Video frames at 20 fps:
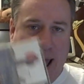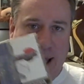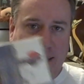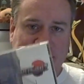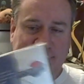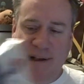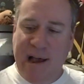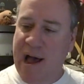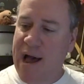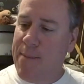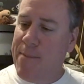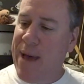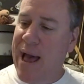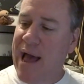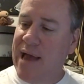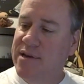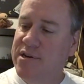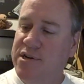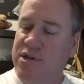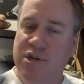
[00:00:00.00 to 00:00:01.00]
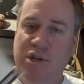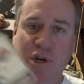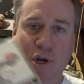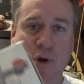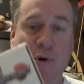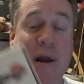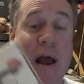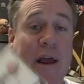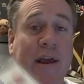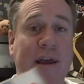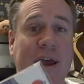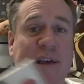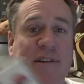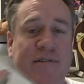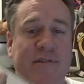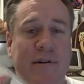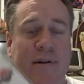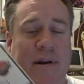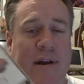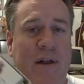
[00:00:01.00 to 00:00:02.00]
Ace Combat 2. Now, you
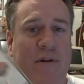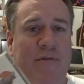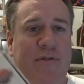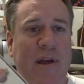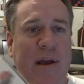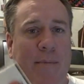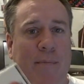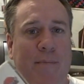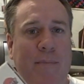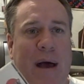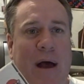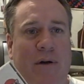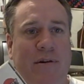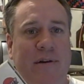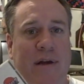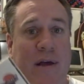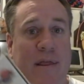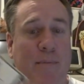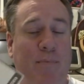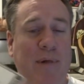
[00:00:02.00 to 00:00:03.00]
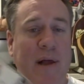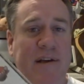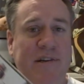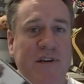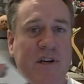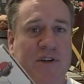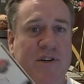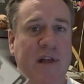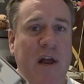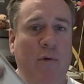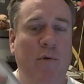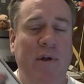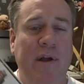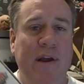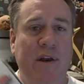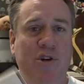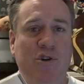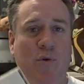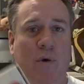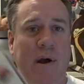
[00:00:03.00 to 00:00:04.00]
guys, another thing about the PlayStation that I
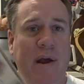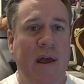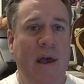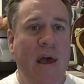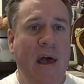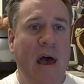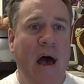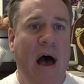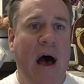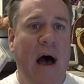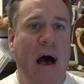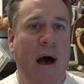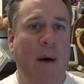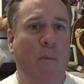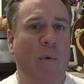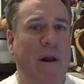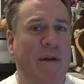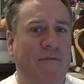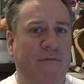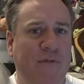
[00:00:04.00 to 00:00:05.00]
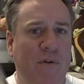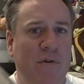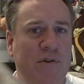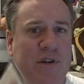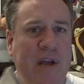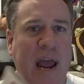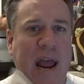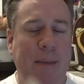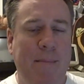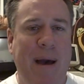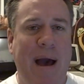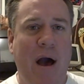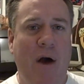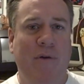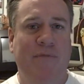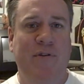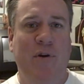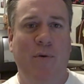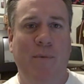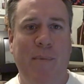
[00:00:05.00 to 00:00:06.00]
really enjoy, when it first came
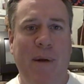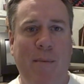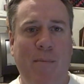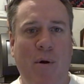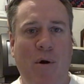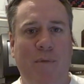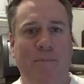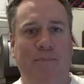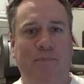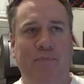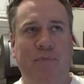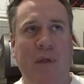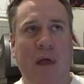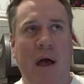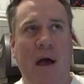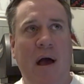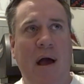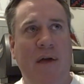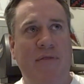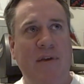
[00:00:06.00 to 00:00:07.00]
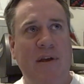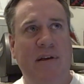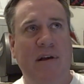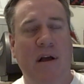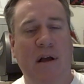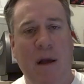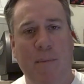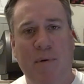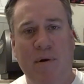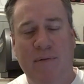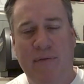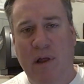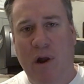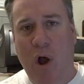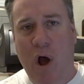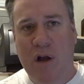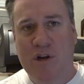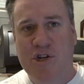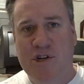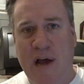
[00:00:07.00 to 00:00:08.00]
out, if you remember, I think a couple of the
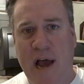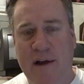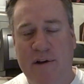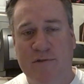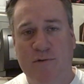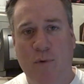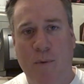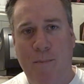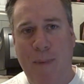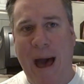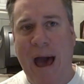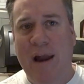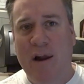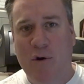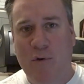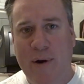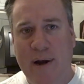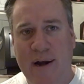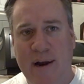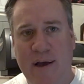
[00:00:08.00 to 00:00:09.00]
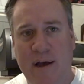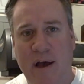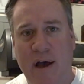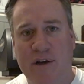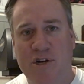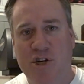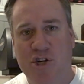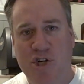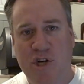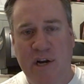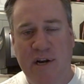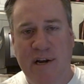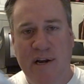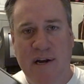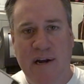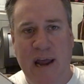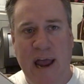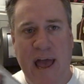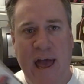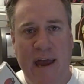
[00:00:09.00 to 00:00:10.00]
launch titles were Battle Arena,
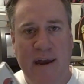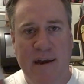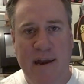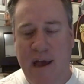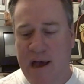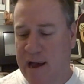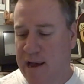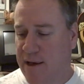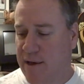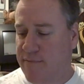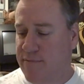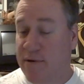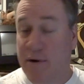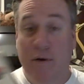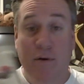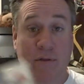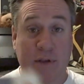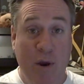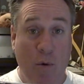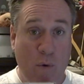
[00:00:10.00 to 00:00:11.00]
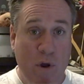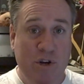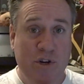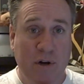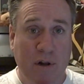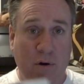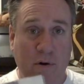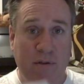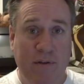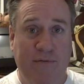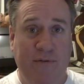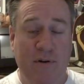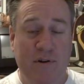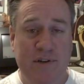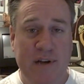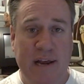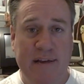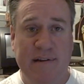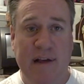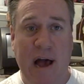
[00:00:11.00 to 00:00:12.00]
Toshinden, and the original, or the
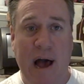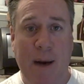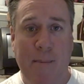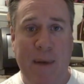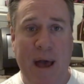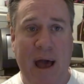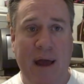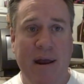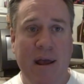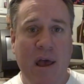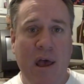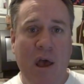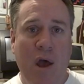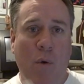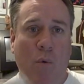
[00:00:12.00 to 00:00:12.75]
first Ace Combat,